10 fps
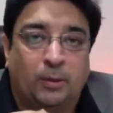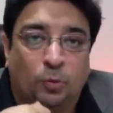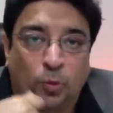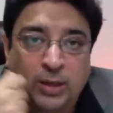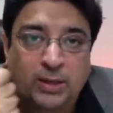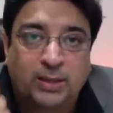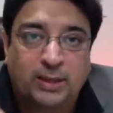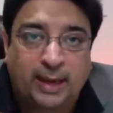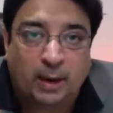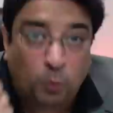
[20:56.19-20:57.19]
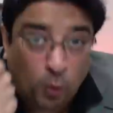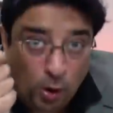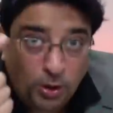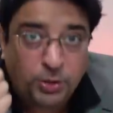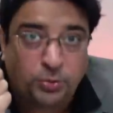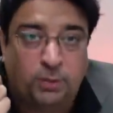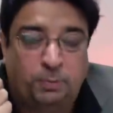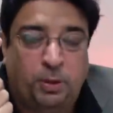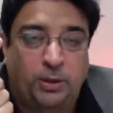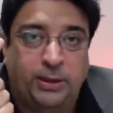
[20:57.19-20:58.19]
Once they award you the
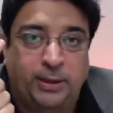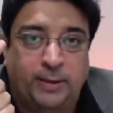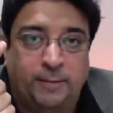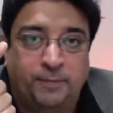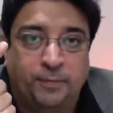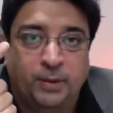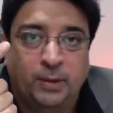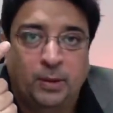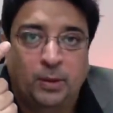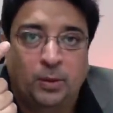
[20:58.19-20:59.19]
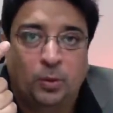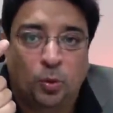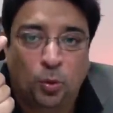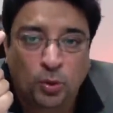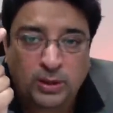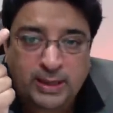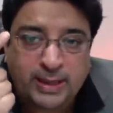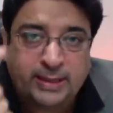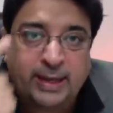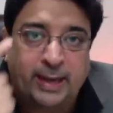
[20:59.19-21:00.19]
project,
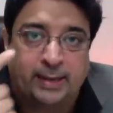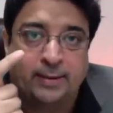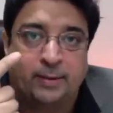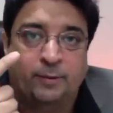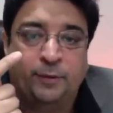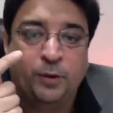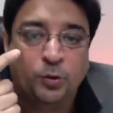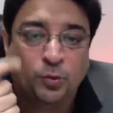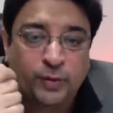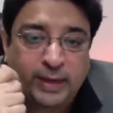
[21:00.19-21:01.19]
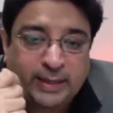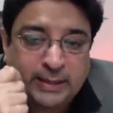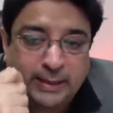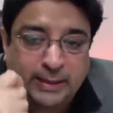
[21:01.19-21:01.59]
only then, few weeks